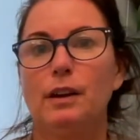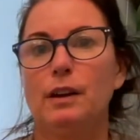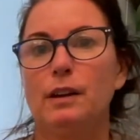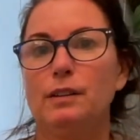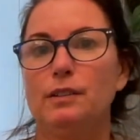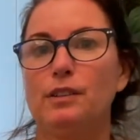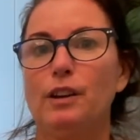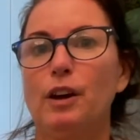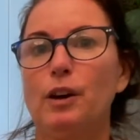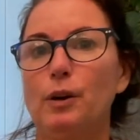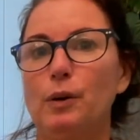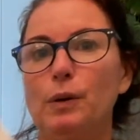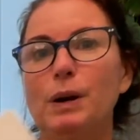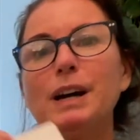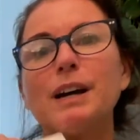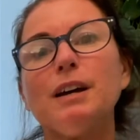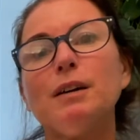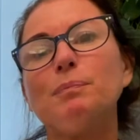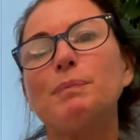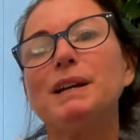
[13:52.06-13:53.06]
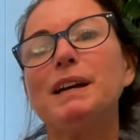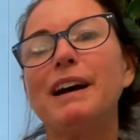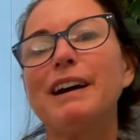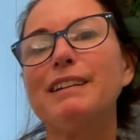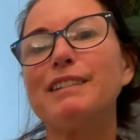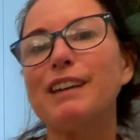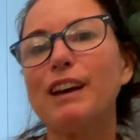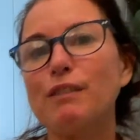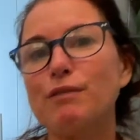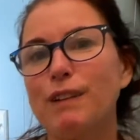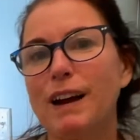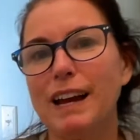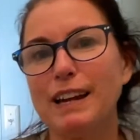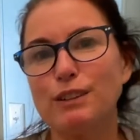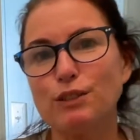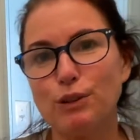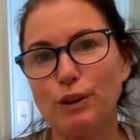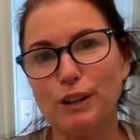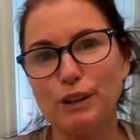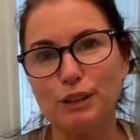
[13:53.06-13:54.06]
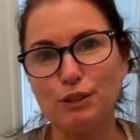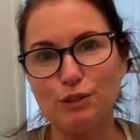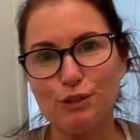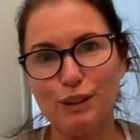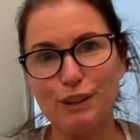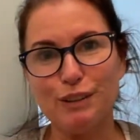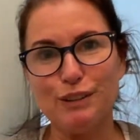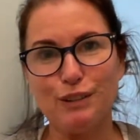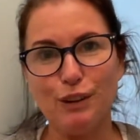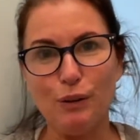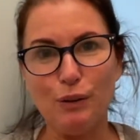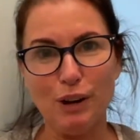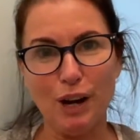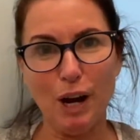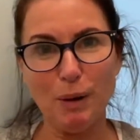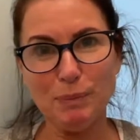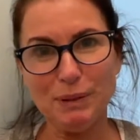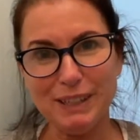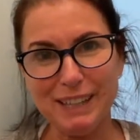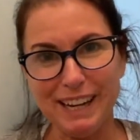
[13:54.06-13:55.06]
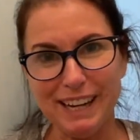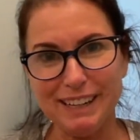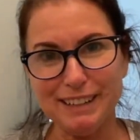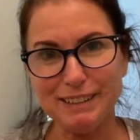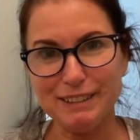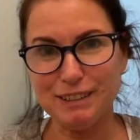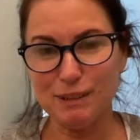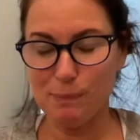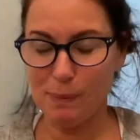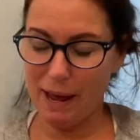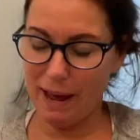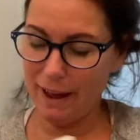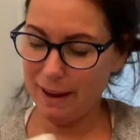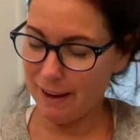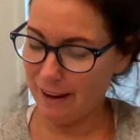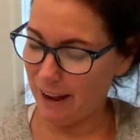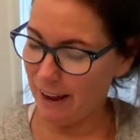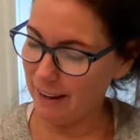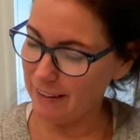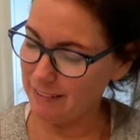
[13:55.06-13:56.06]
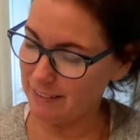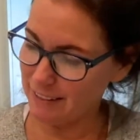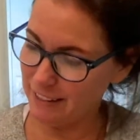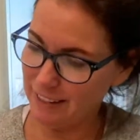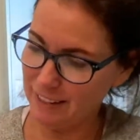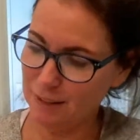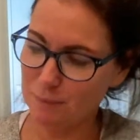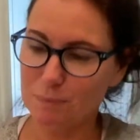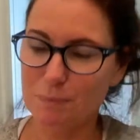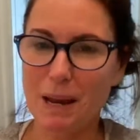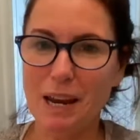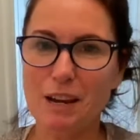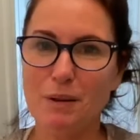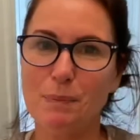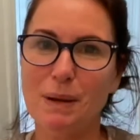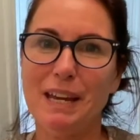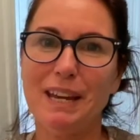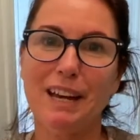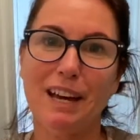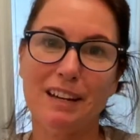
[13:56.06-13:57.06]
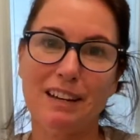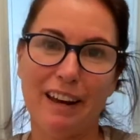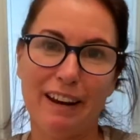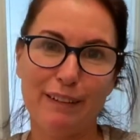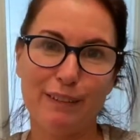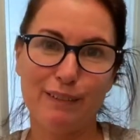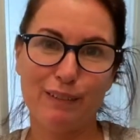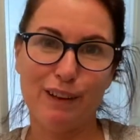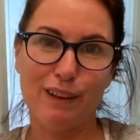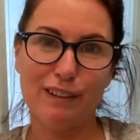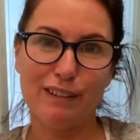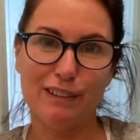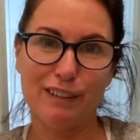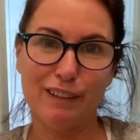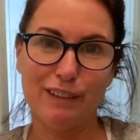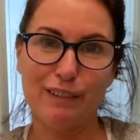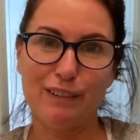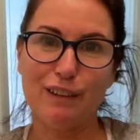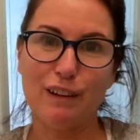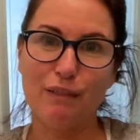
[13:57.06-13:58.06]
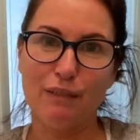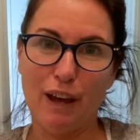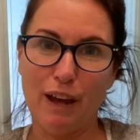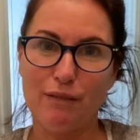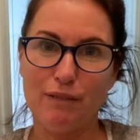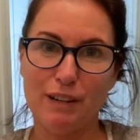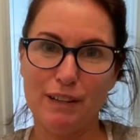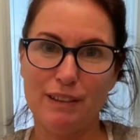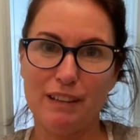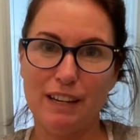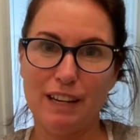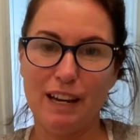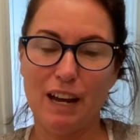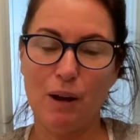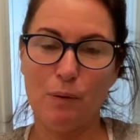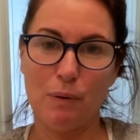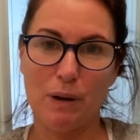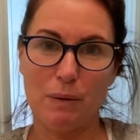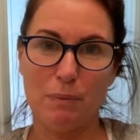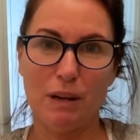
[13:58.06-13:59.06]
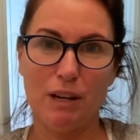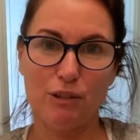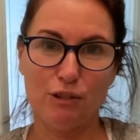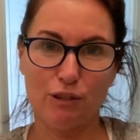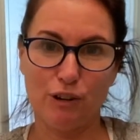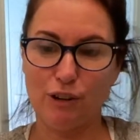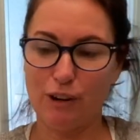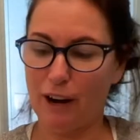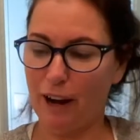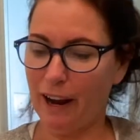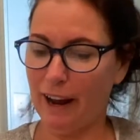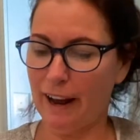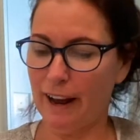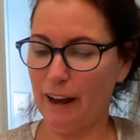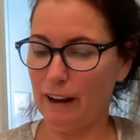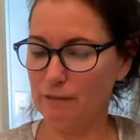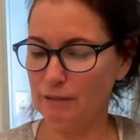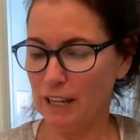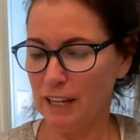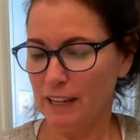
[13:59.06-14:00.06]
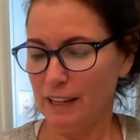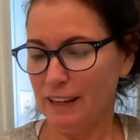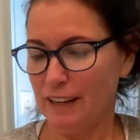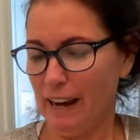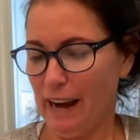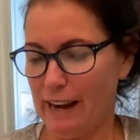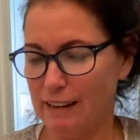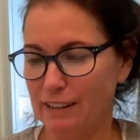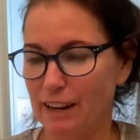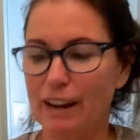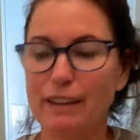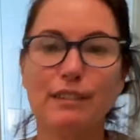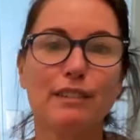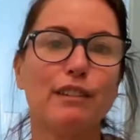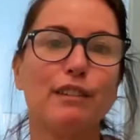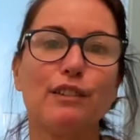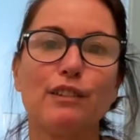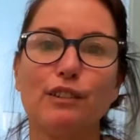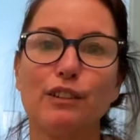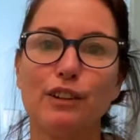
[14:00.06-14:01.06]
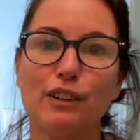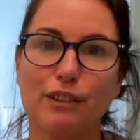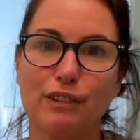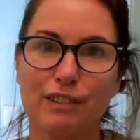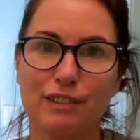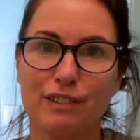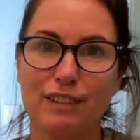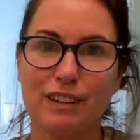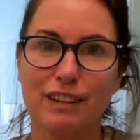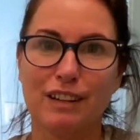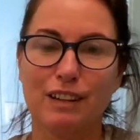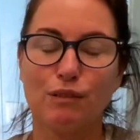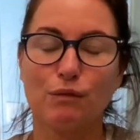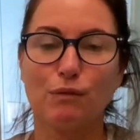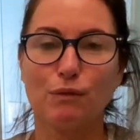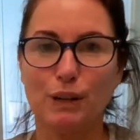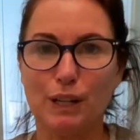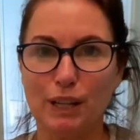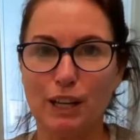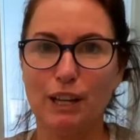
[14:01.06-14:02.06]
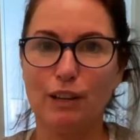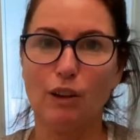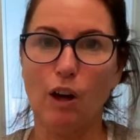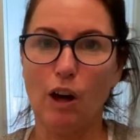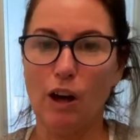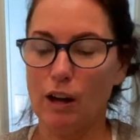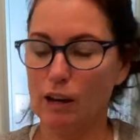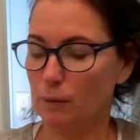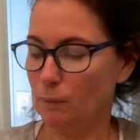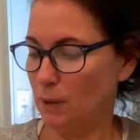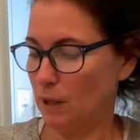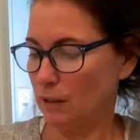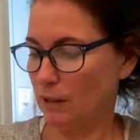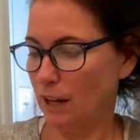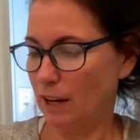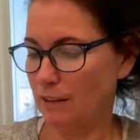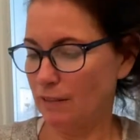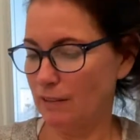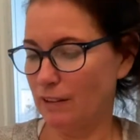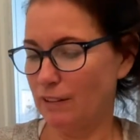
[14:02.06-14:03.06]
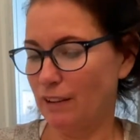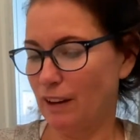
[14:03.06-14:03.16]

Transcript: So because I find toiletries so complicated to pack, I did make me a nice long list of everything I want to make sure I have. And yes, this looks really long, but a lot of these